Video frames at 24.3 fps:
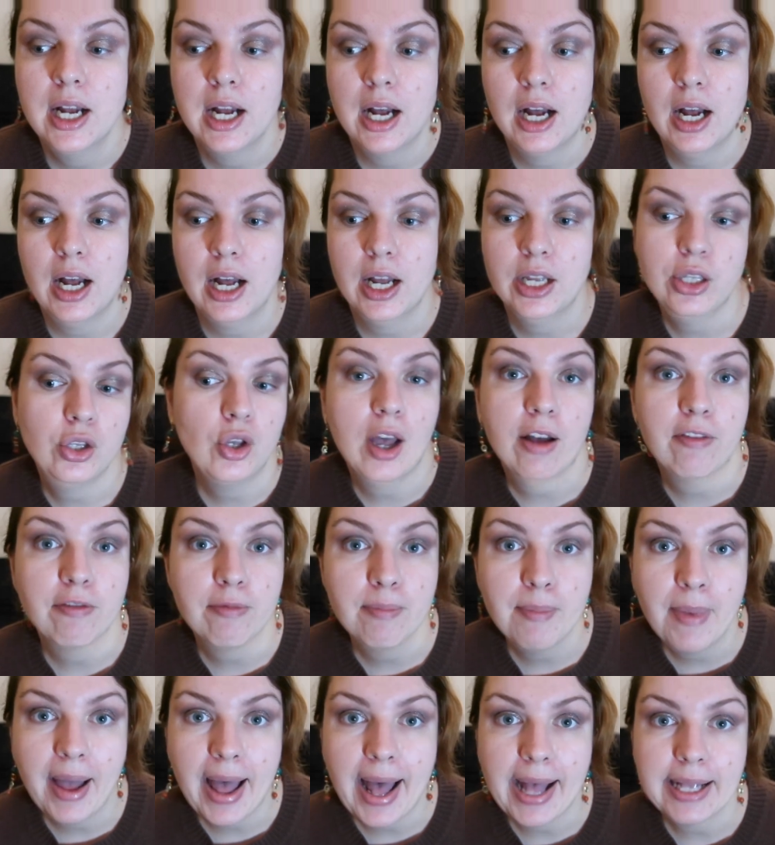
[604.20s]
You have
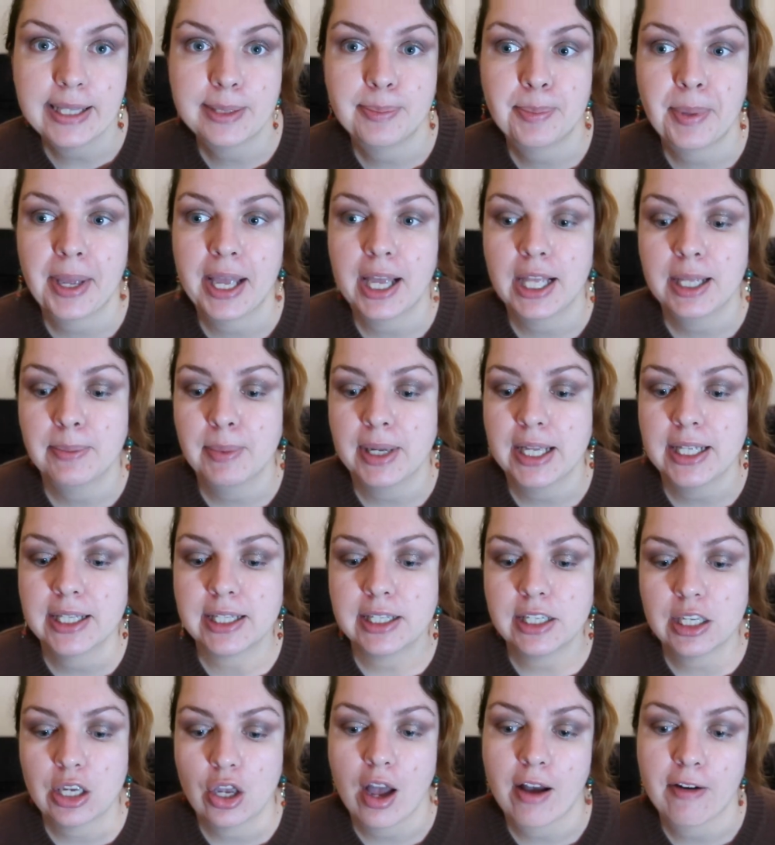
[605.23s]
matte
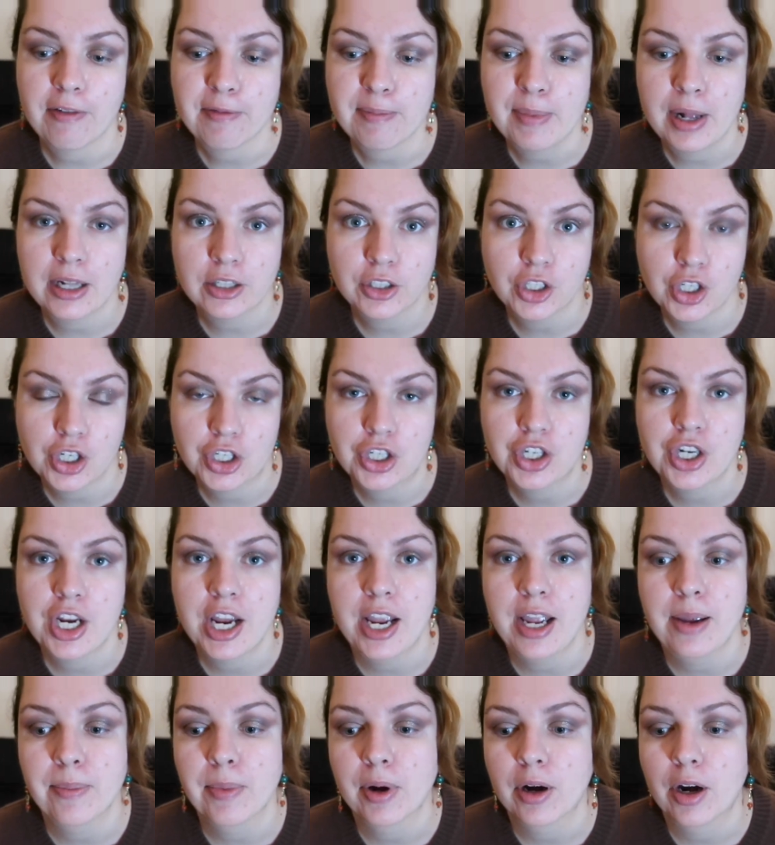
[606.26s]
pigments, you have
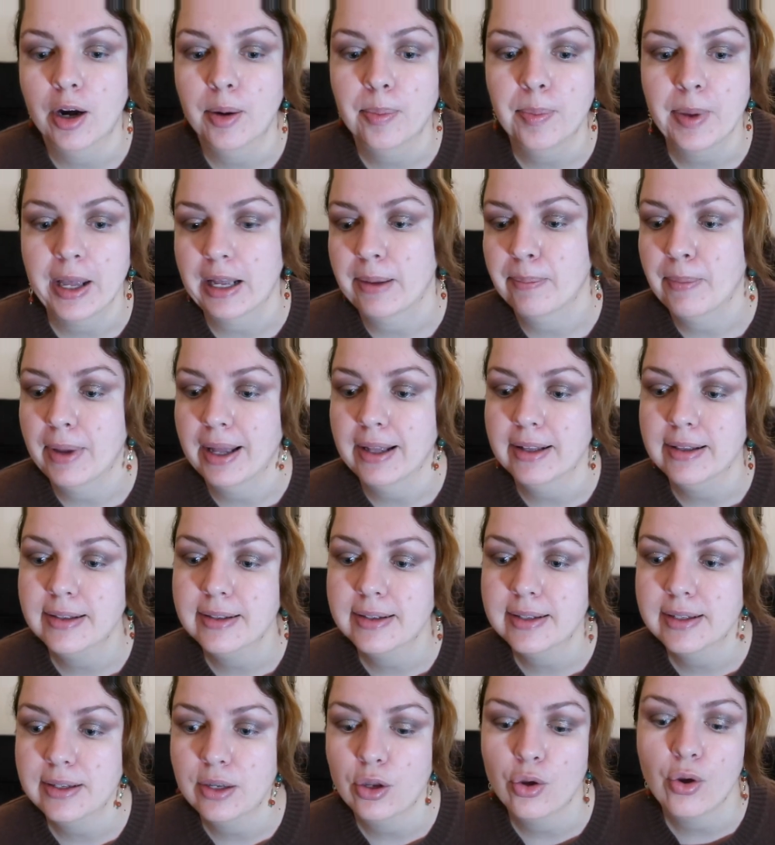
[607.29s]
multi-shimmer
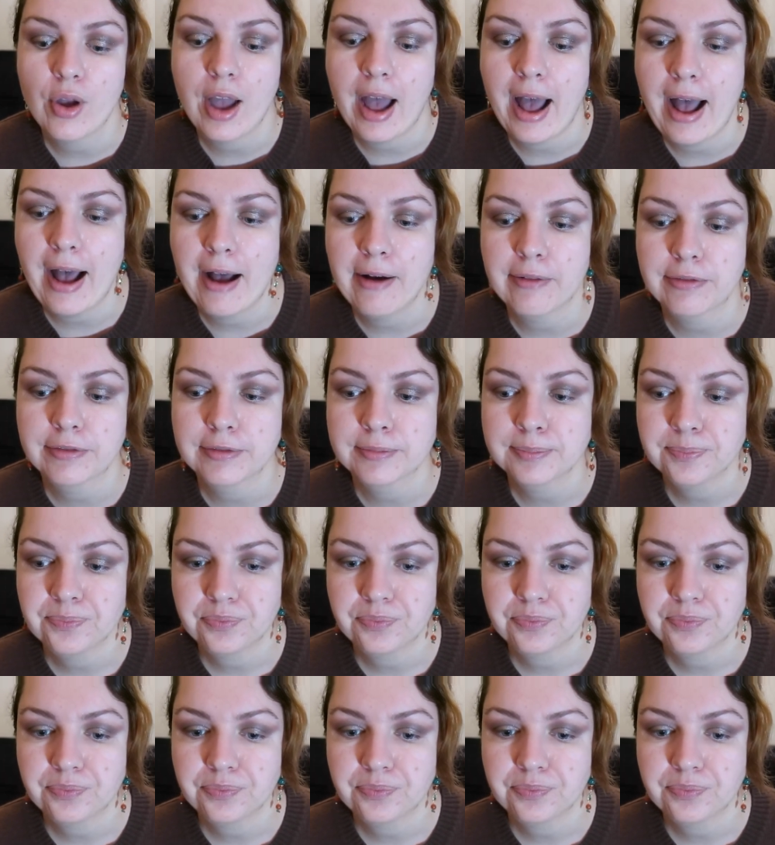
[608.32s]
pigments, you have